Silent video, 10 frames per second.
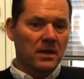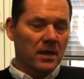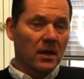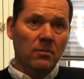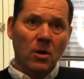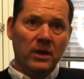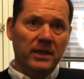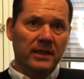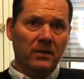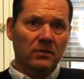our
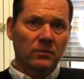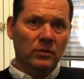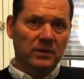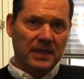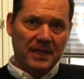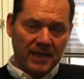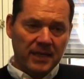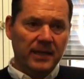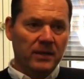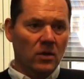marketing, we're kind of
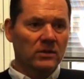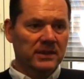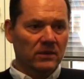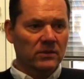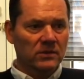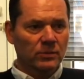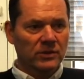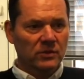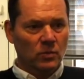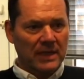hitting on all cylinders,
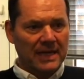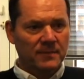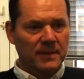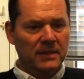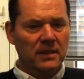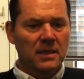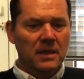which is one aspect.